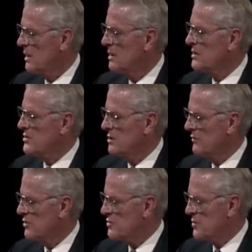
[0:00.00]
A
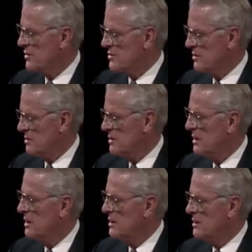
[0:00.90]
selfless person
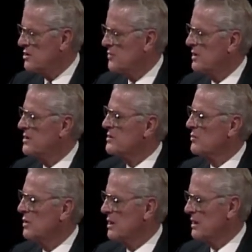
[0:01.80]
displays a
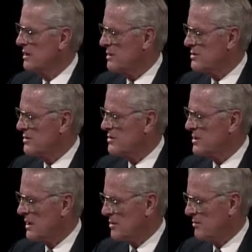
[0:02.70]
willingness to
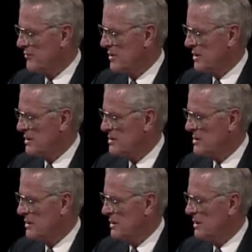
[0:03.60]
sacrifice,
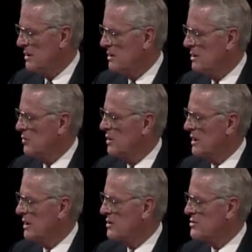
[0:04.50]
a
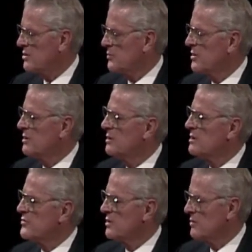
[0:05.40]
willingness to
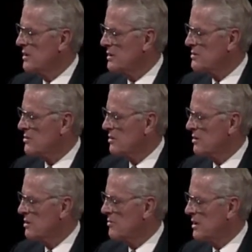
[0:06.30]
purge from his or
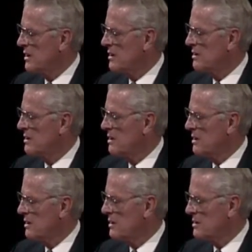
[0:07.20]
her mind and
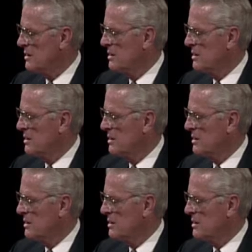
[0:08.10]
heart